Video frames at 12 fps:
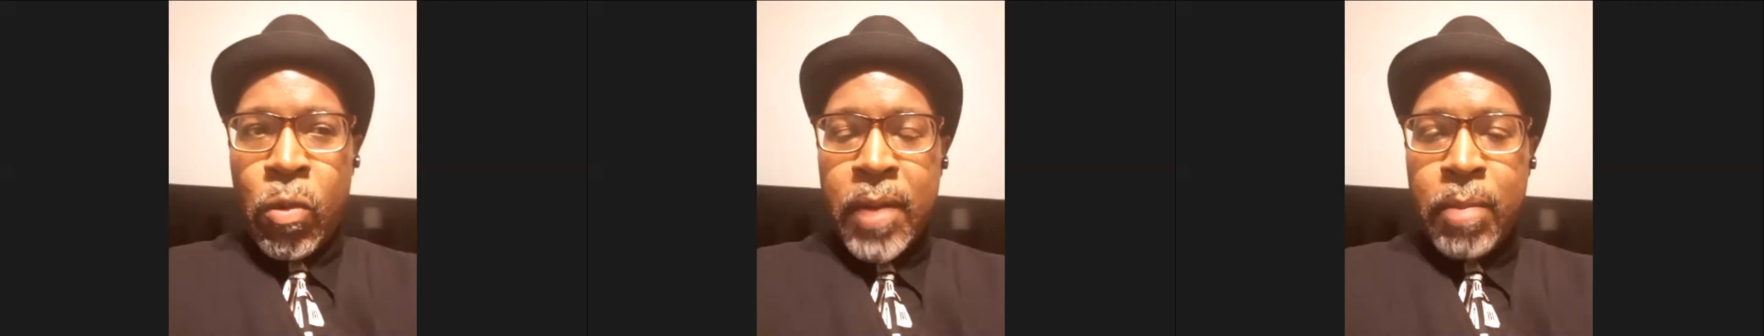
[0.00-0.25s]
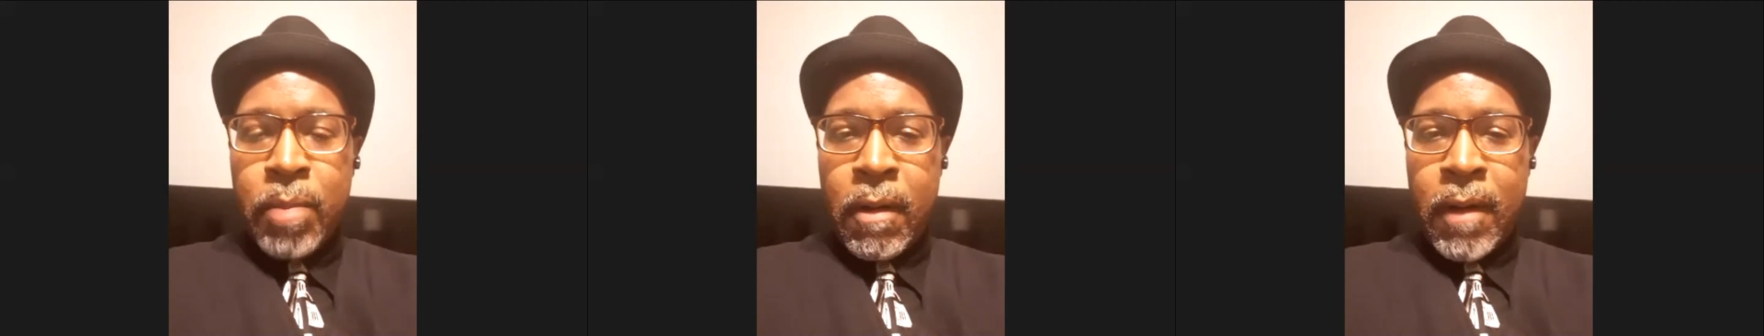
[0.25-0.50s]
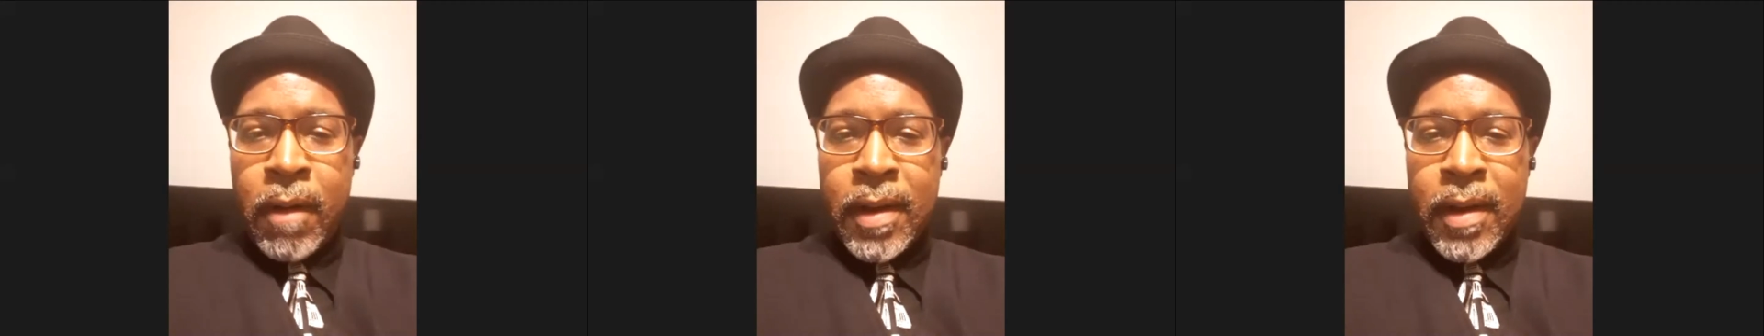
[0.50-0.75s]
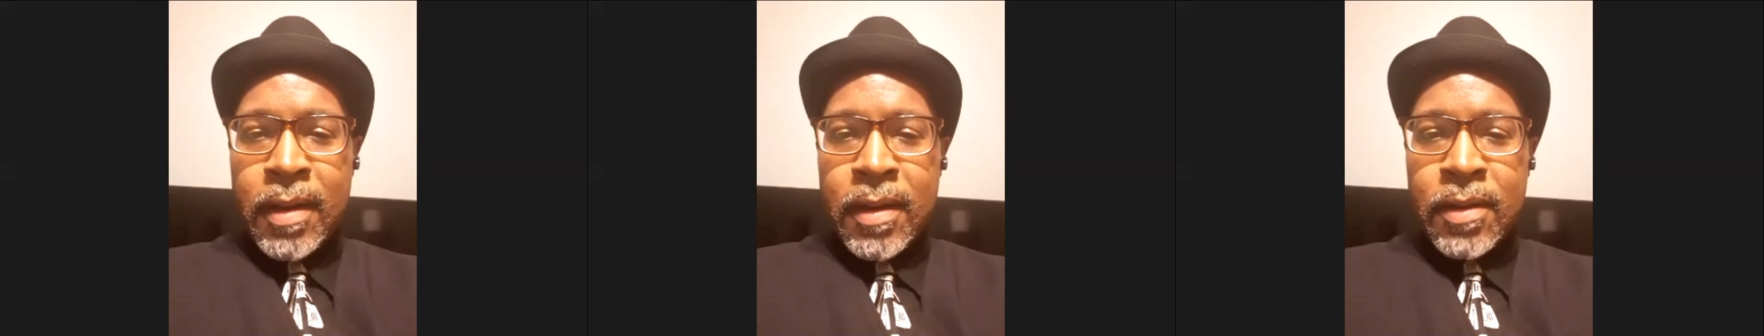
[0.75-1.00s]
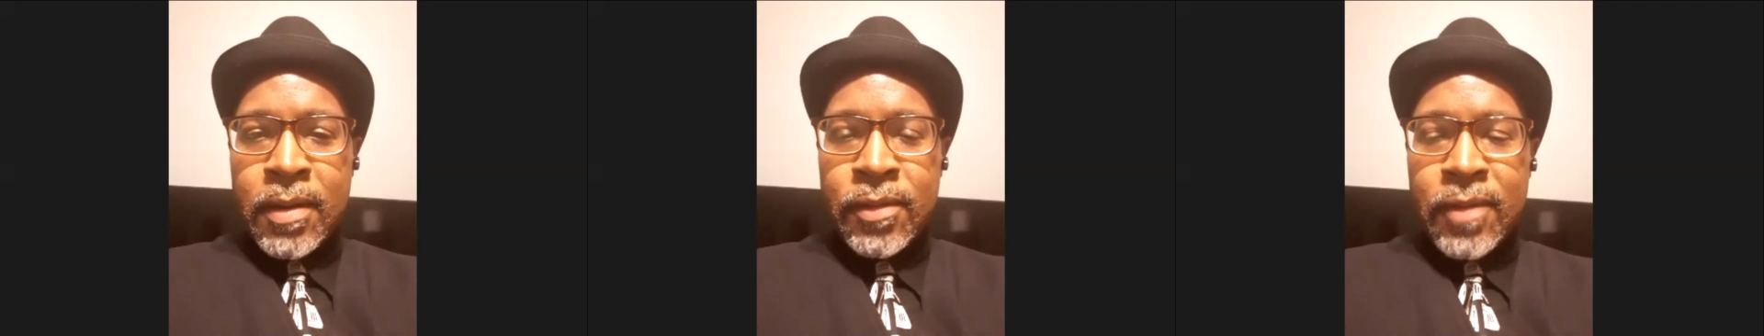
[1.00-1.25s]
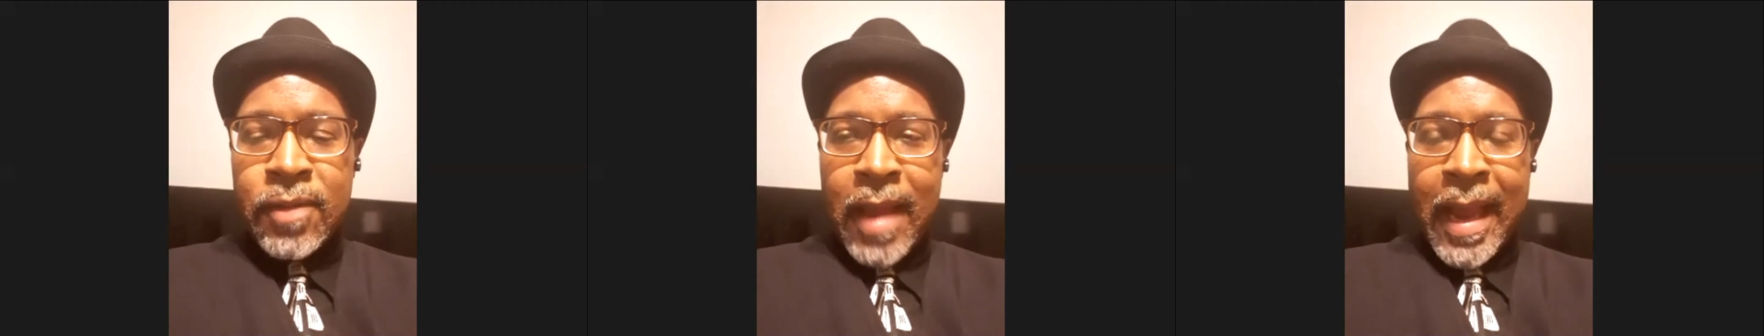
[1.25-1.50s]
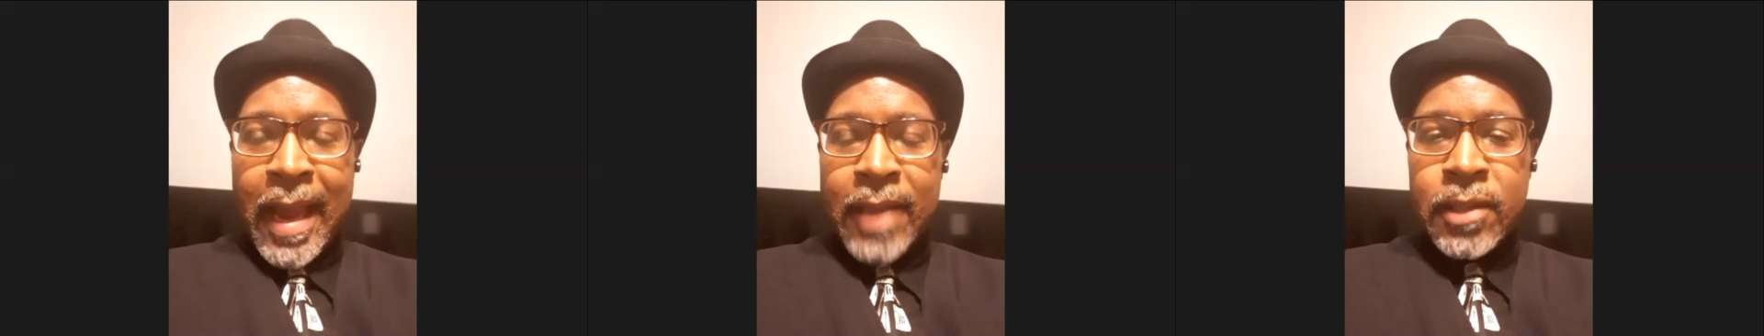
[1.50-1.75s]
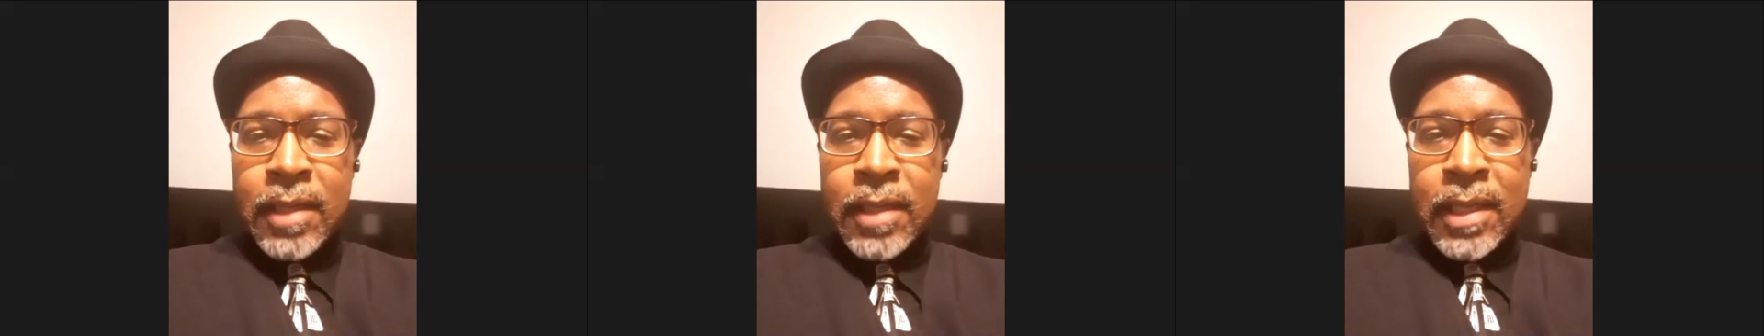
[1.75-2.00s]
part is
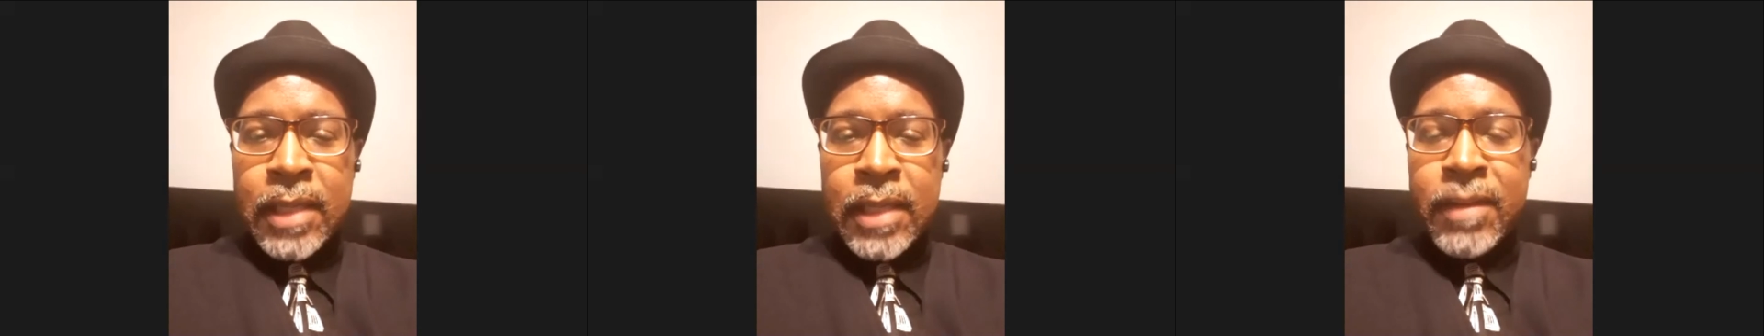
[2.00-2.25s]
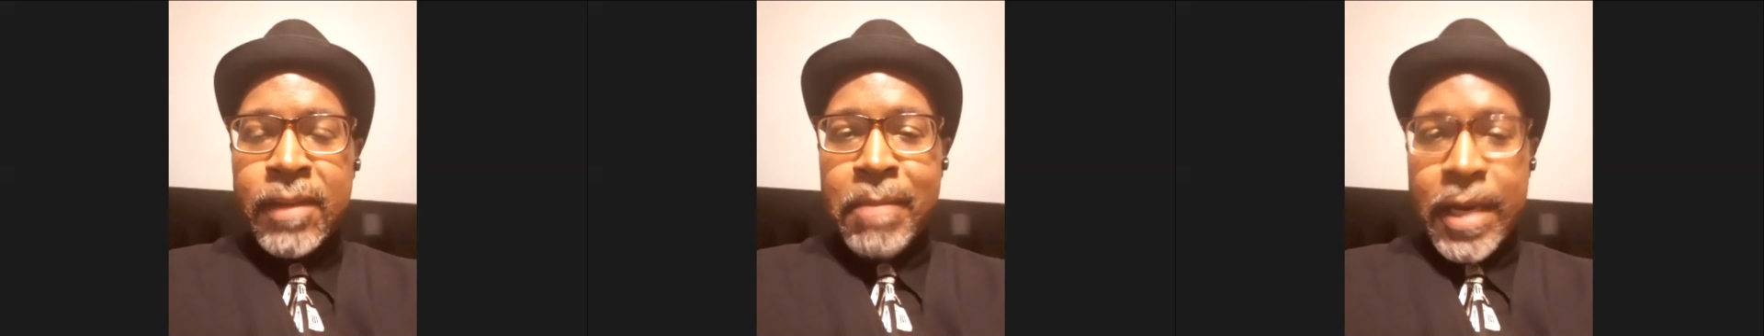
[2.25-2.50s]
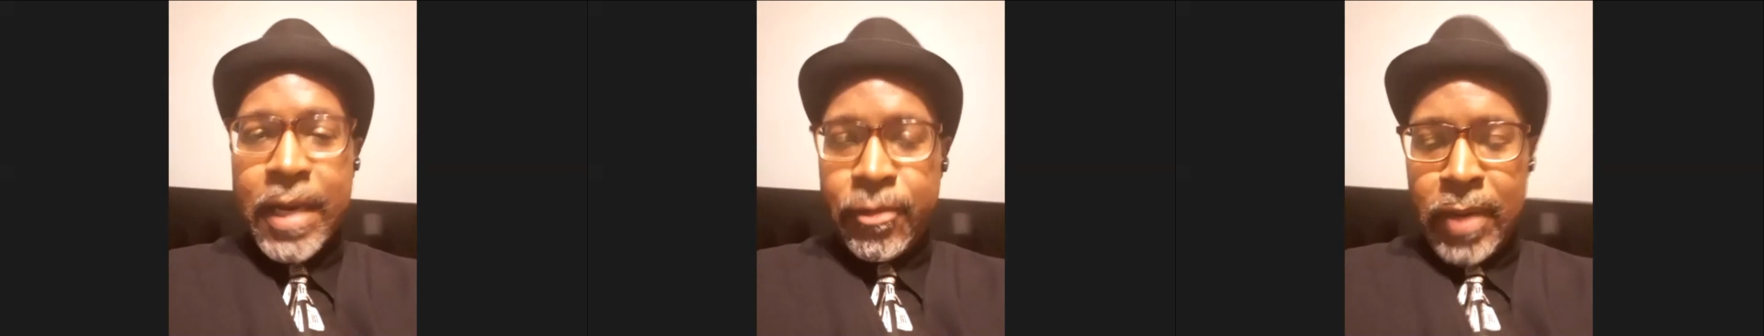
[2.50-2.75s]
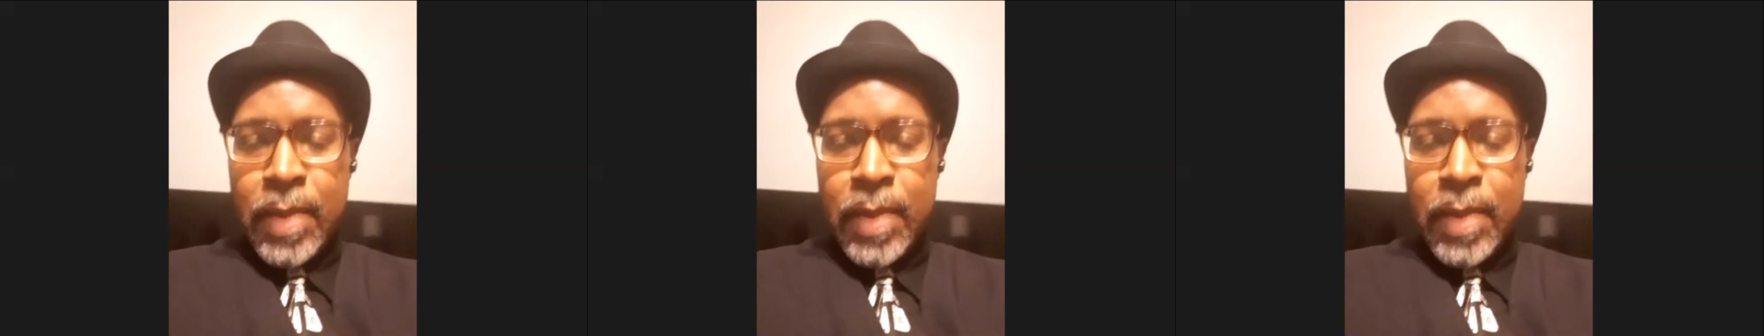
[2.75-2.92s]
actually living my dream.